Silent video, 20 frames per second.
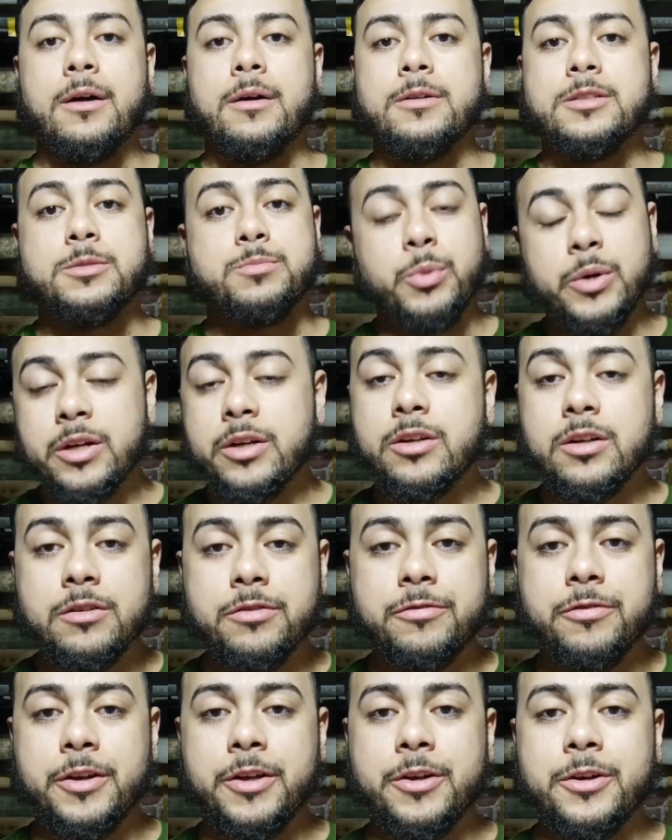sprinkler
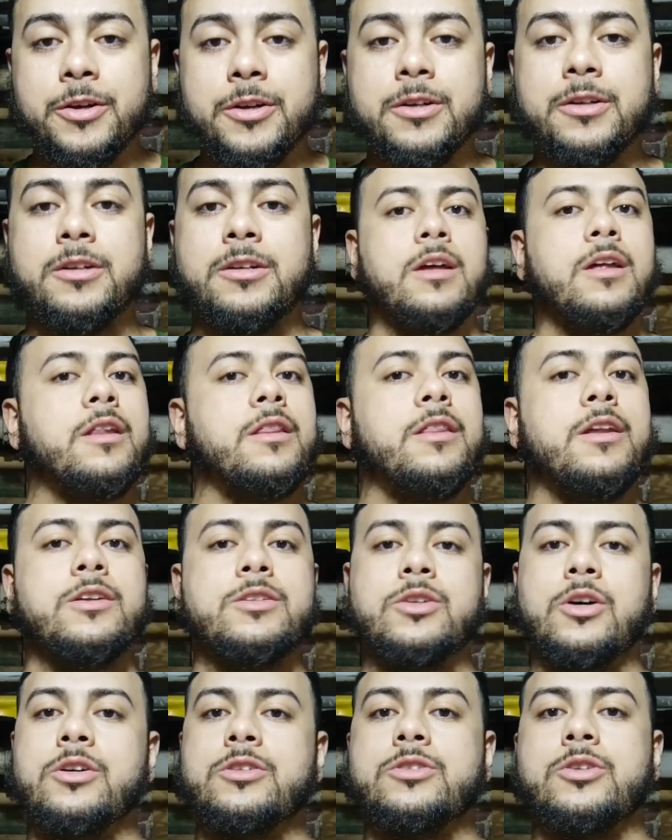fitter.
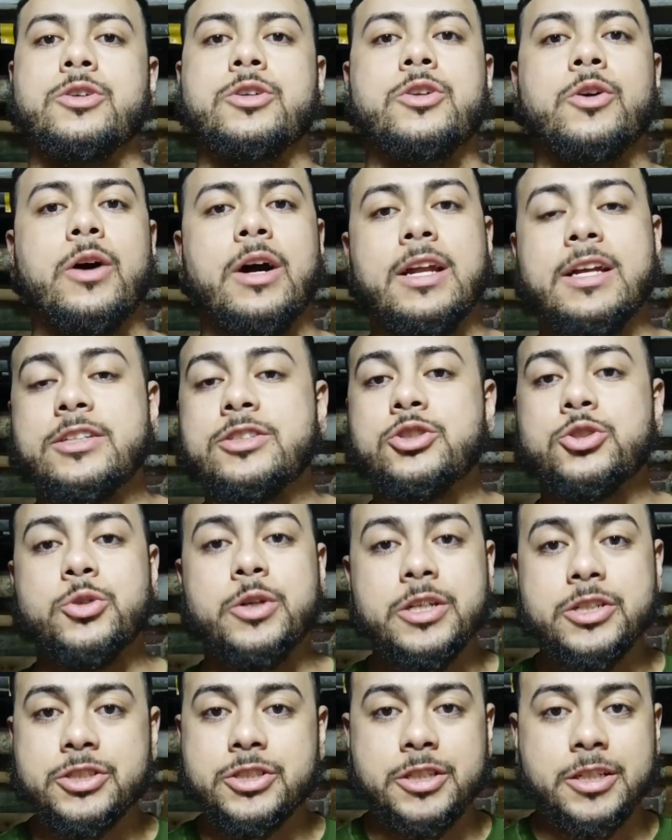There's also,
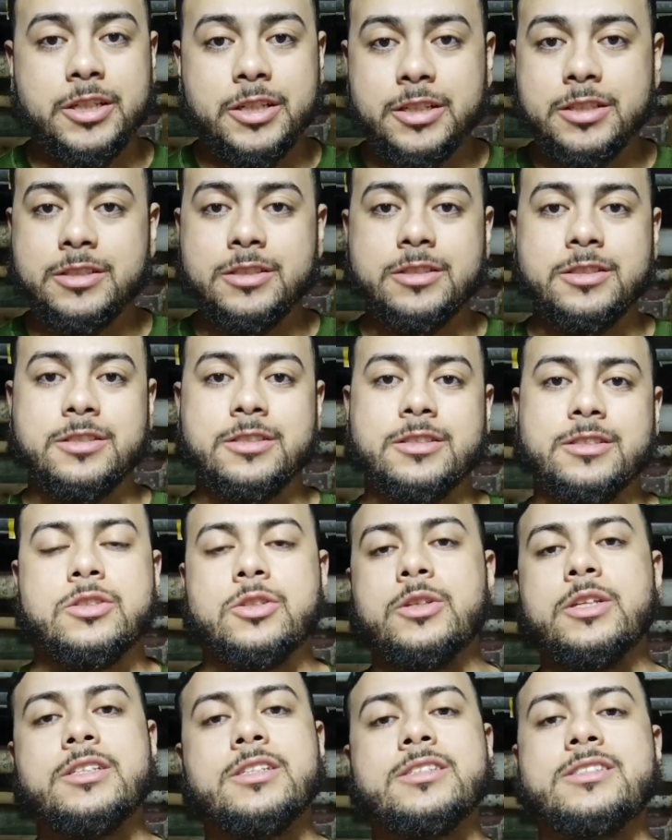electricians.
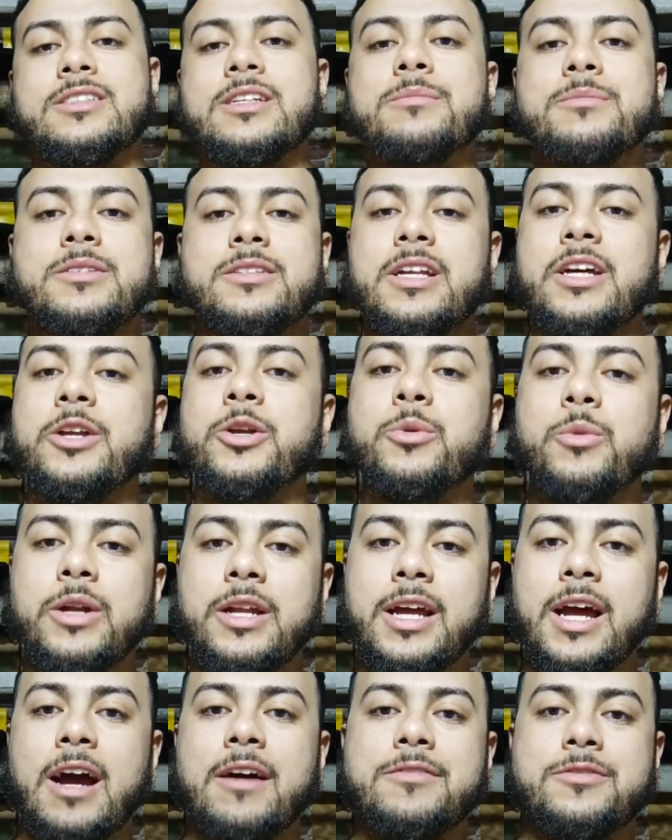So this is something that you
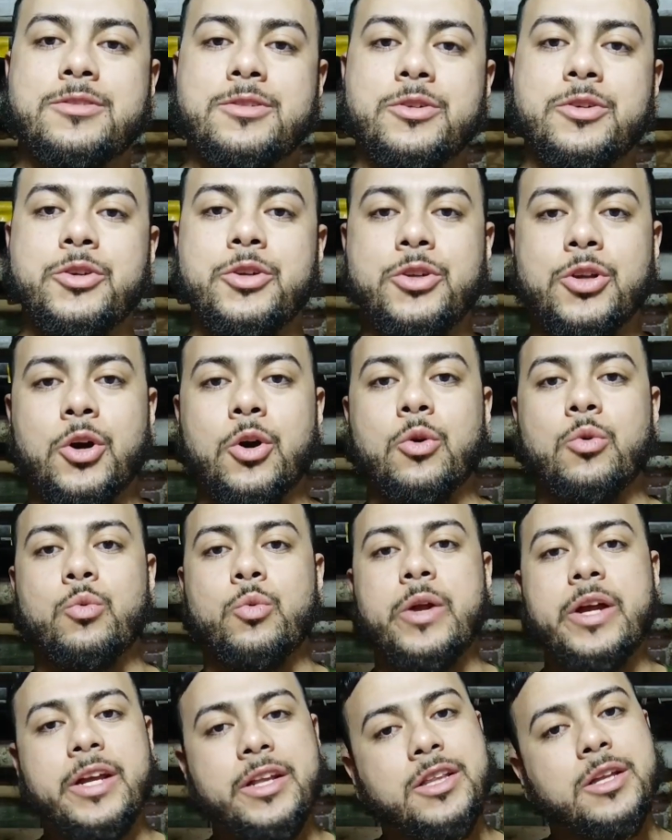really have to,
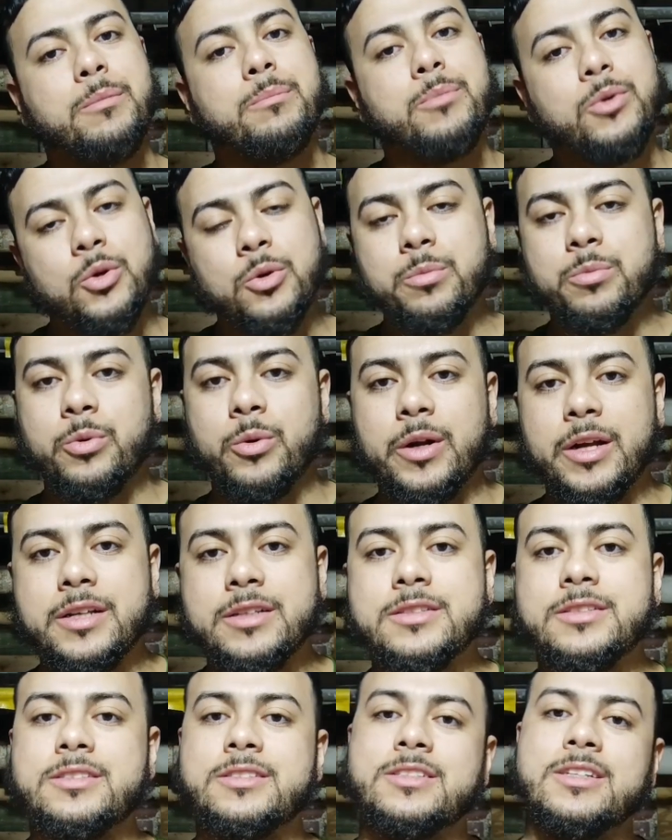read the
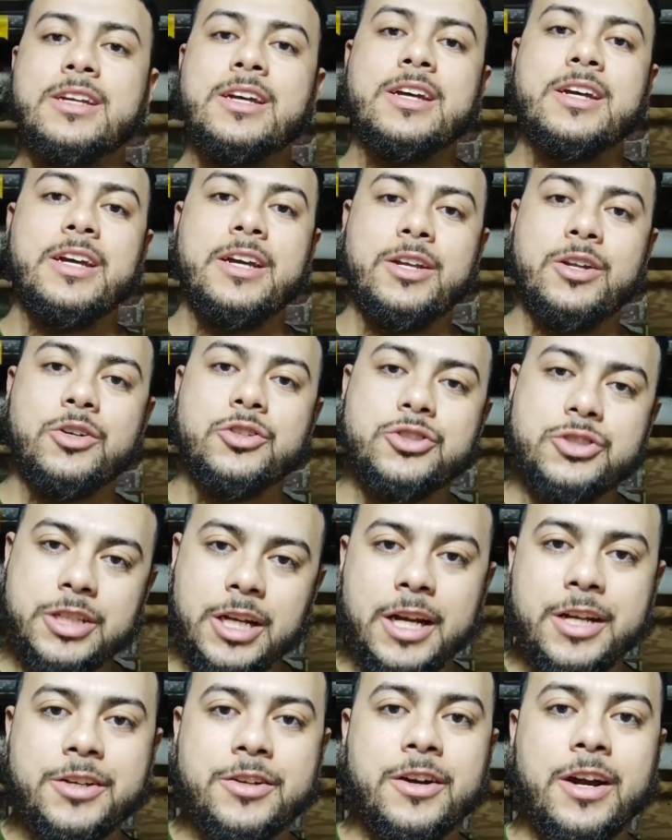blueprints,
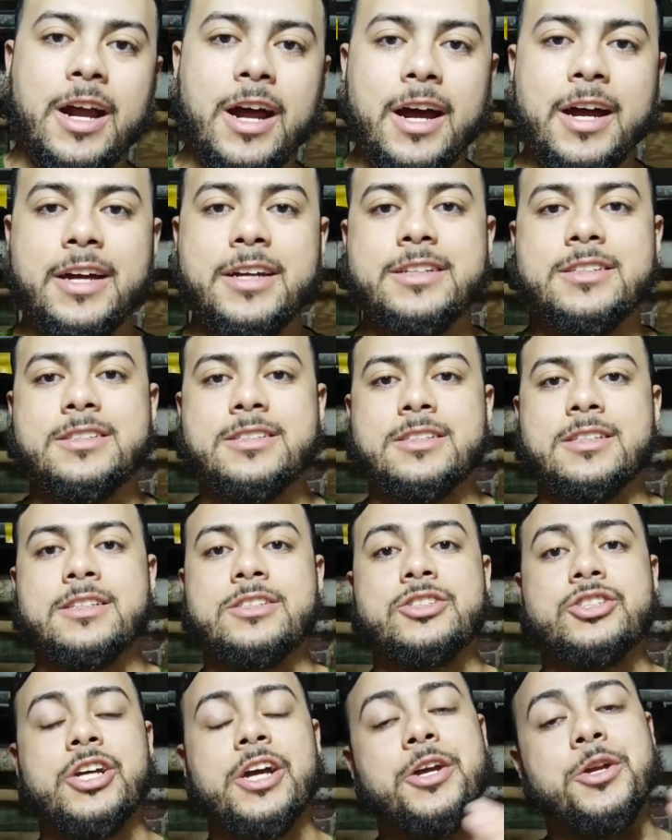check your heights,
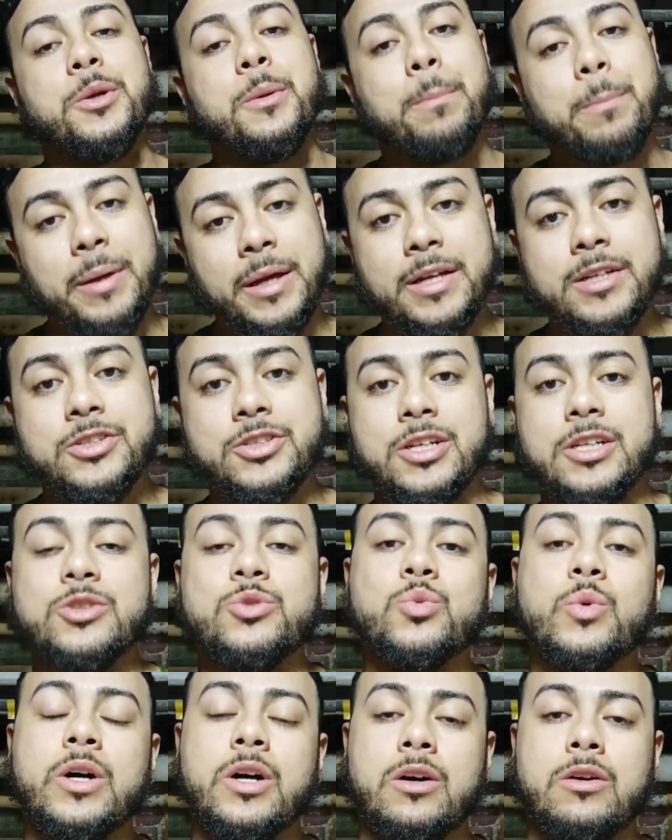check your pitch
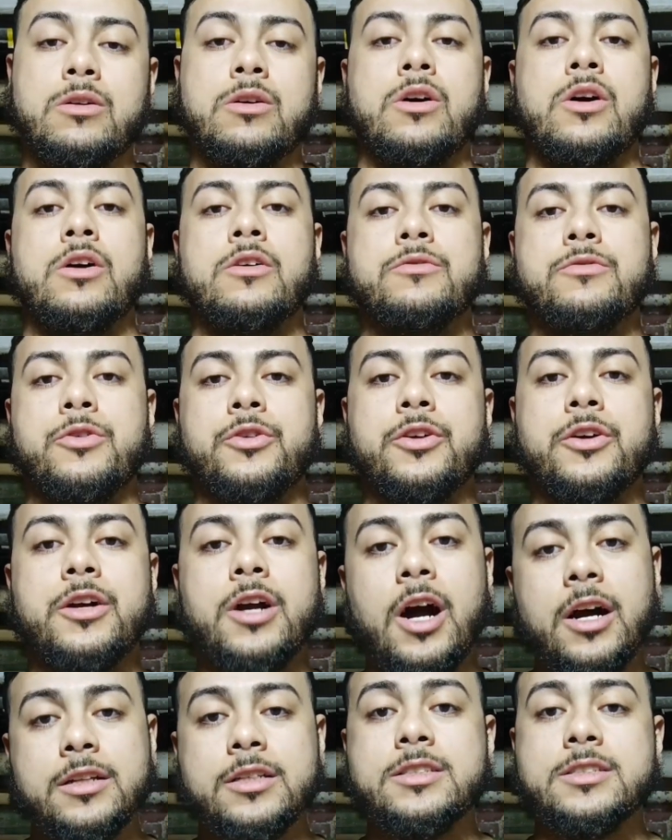as well for the
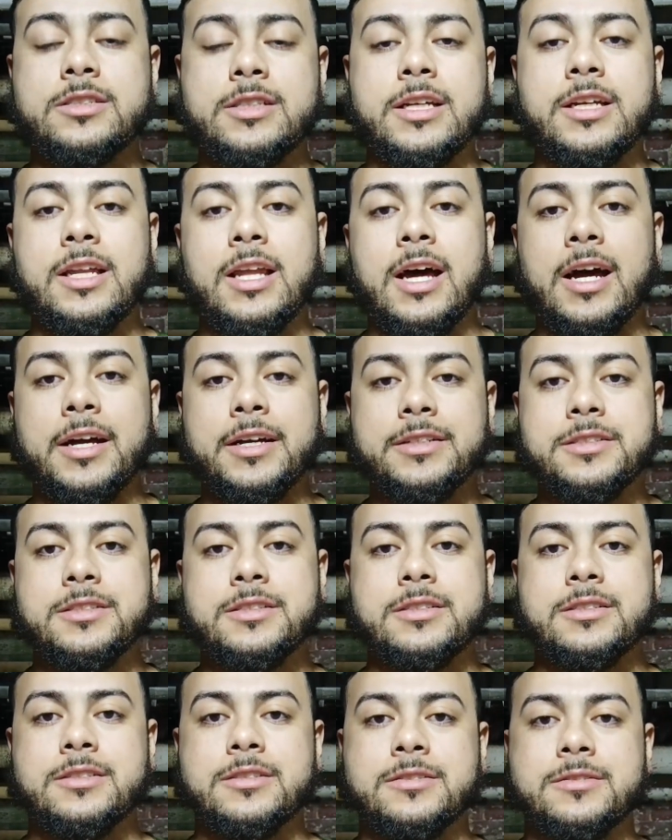condensate
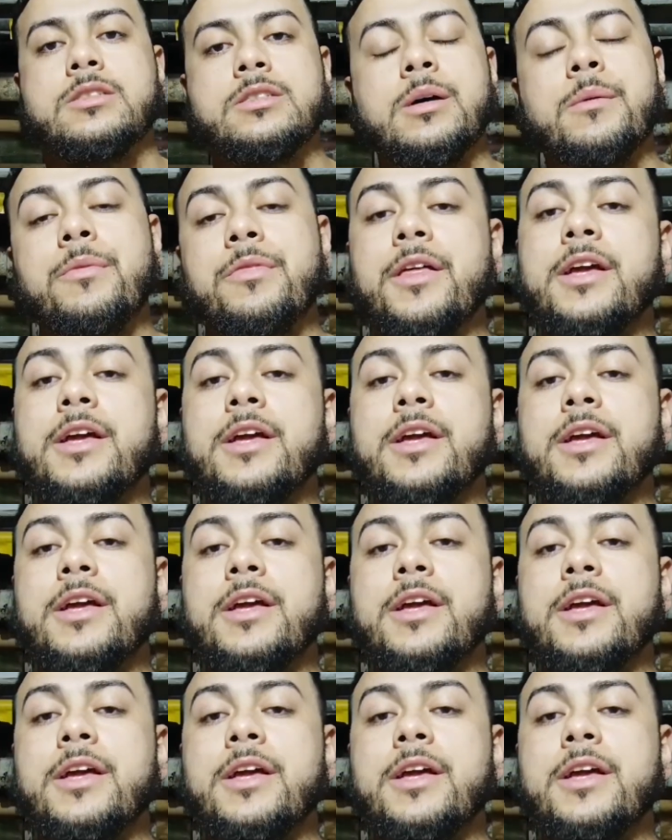lines. Some